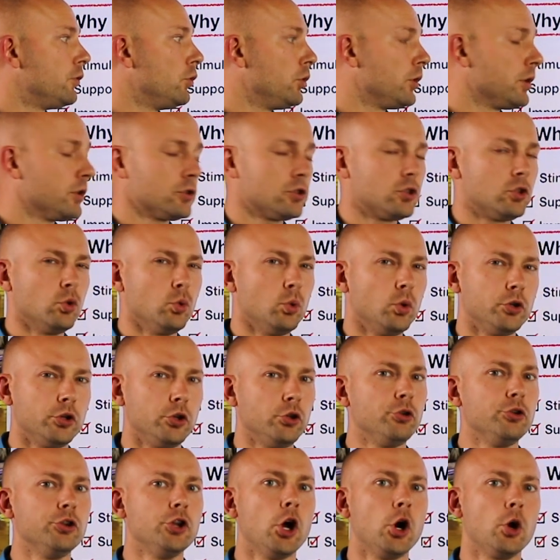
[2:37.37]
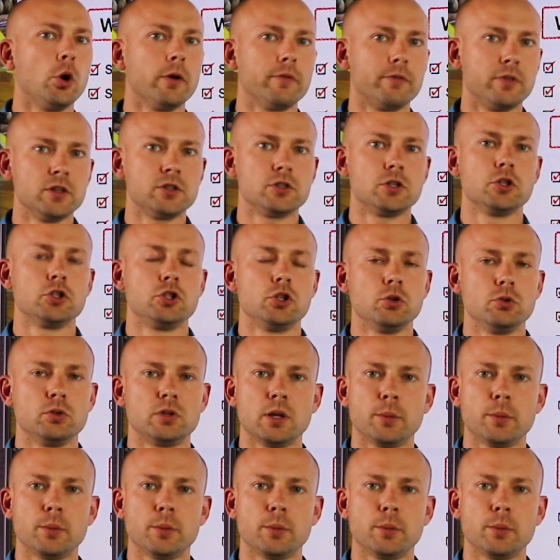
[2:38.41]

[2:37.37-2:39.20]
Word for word: food and stool, you'll know if this is you.